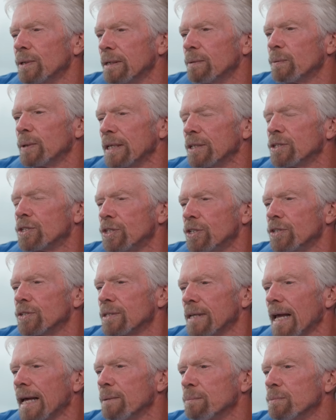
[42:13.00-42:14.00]
we
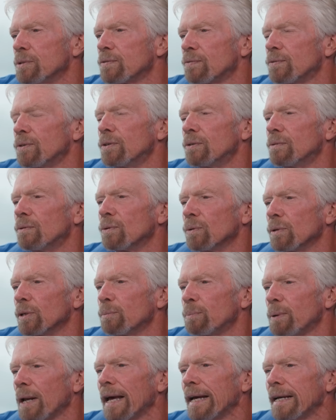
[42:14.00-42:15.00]
introduced names for all the
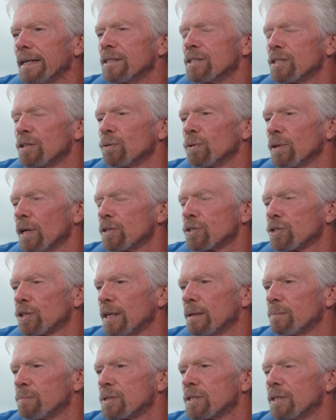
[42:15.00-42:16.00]
planes and all our
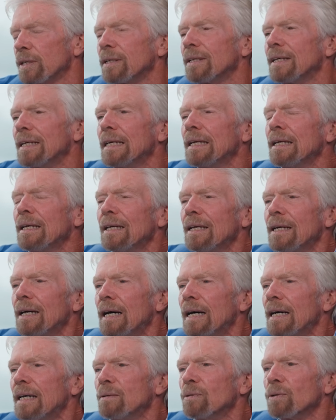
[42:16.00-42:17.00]
ships and
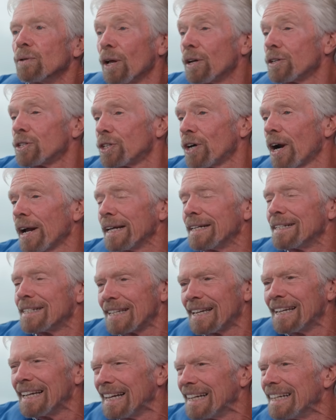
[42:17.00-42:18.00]
uh, all our
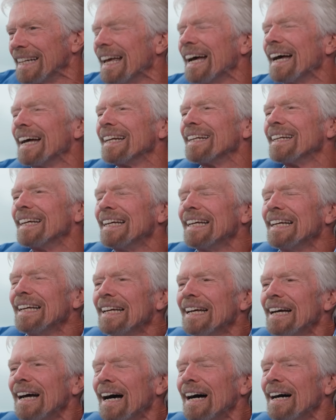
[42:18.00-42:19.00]
trains, and and,
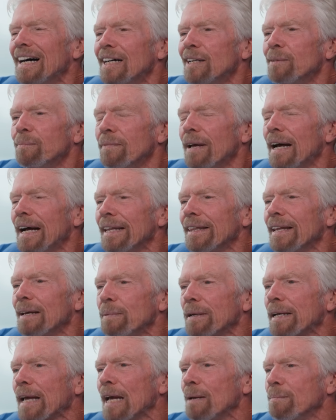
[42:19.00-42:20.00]
um, and they
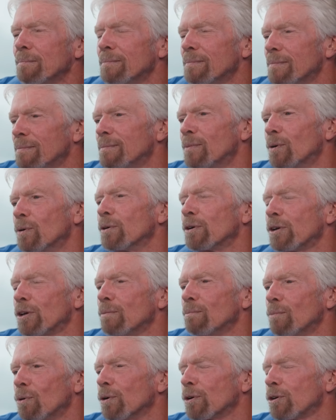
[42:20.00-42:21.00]
became more
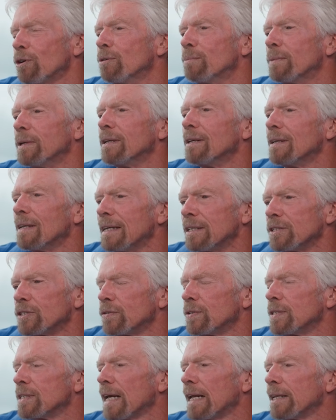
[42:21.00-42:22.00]
more human as a
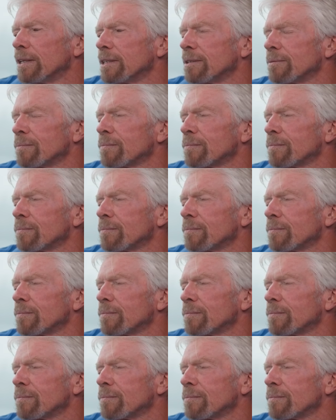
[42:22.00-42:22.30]
result.